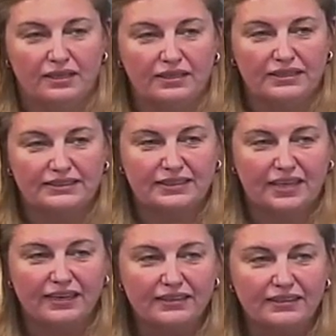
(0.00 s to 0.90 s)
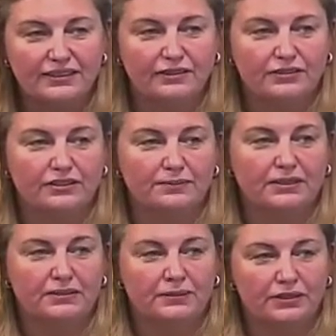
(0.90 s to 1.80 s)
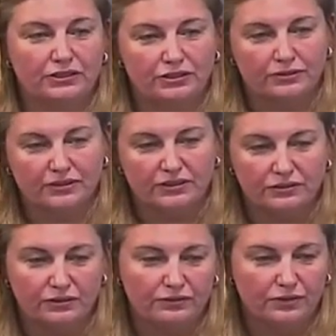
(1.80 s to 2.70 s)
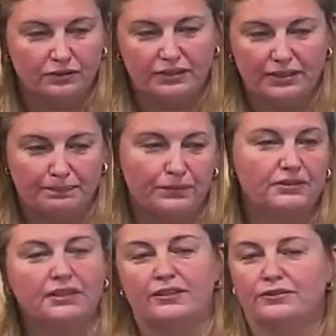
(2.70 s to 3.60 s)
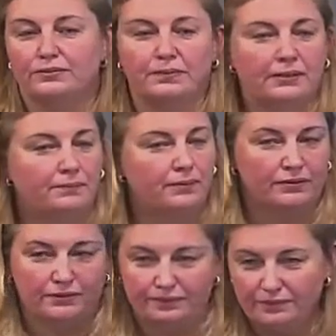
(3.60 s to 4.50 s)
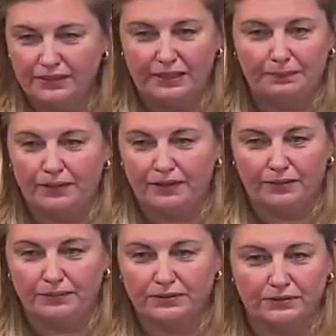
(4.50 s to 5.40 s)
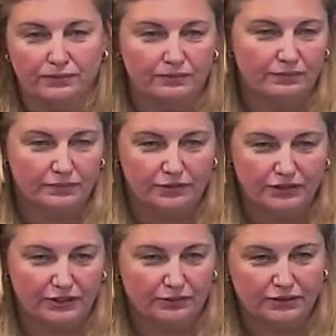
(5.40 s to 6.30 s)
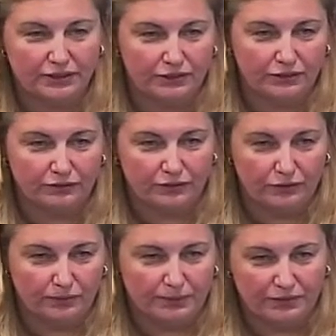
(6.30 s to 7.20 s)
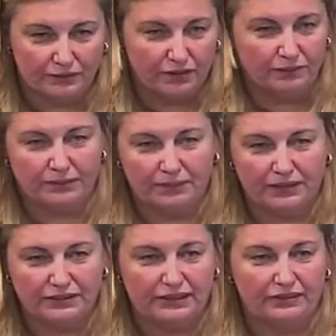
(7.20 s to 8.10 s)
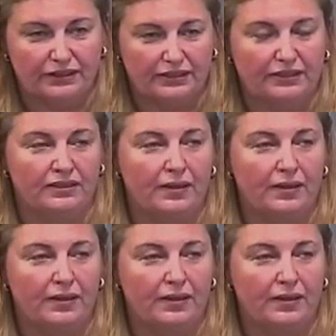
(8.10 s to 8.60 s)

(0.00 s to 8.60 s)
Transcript: It's likely not to become an issue until you've got like busloads of people nipping up to geo-stationary orbit and coming back down again.